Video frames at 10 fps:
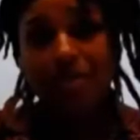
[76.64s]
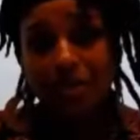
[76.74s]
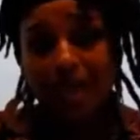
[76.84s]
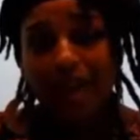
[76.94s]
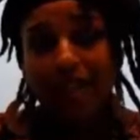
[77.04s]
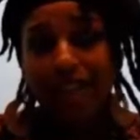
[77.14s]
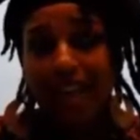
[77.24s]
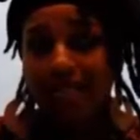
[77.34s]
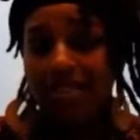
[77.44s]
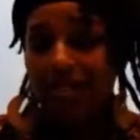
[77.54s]
it was about
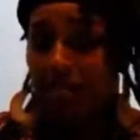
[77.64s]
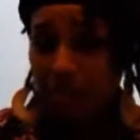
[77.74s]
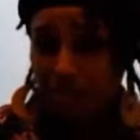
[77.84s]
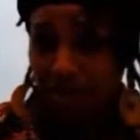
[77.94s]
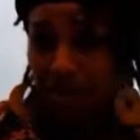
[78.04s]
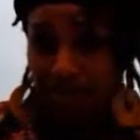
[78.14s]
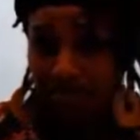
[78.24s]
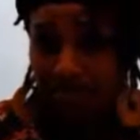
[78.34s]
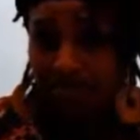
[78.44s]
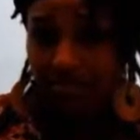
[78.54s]
inherited memory.
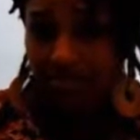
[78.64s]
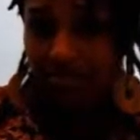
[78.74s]
Yeah.